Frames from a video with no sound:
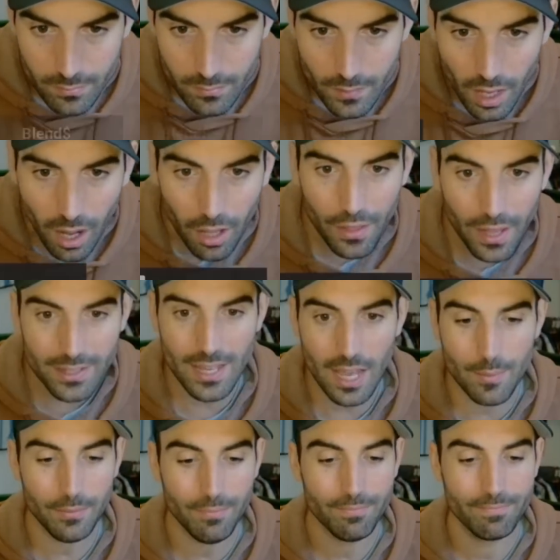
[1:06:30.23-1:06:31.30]
Oh, thanks,
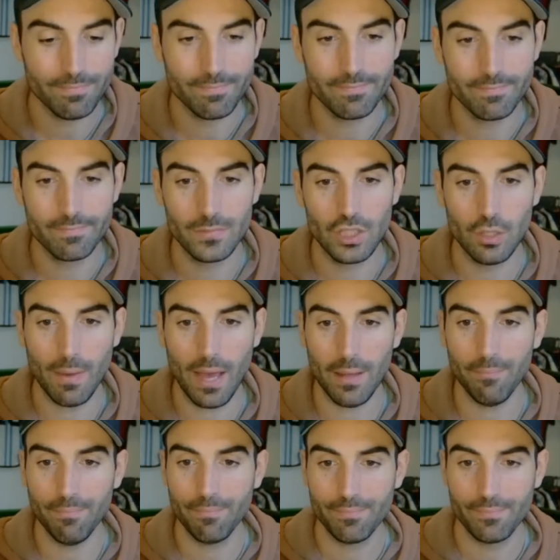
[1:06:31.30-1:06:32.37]
Eamon. Good man.
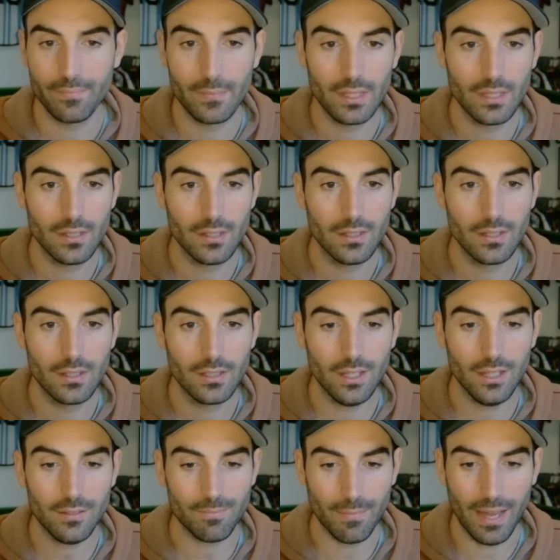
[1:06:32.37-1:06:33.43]

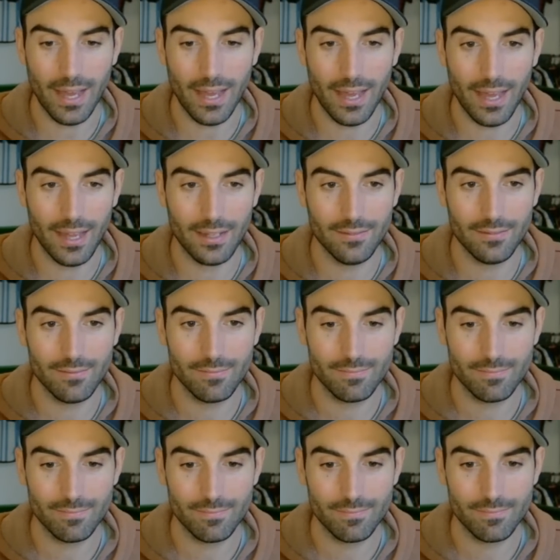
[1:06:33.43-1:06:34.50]
Good man.
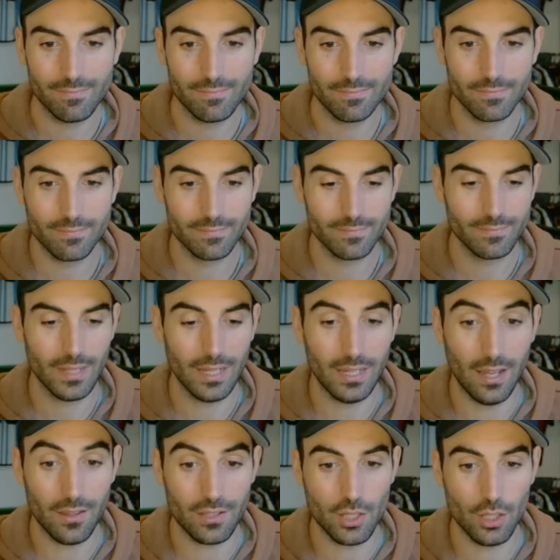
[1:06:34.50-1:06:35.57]

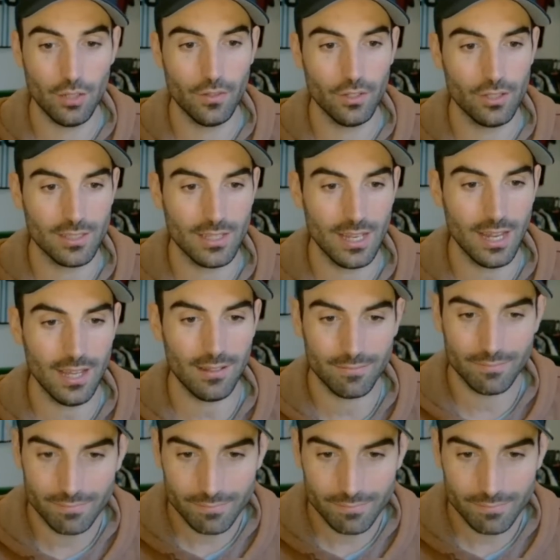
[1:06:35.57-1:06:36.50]
Another 2 if you just did it.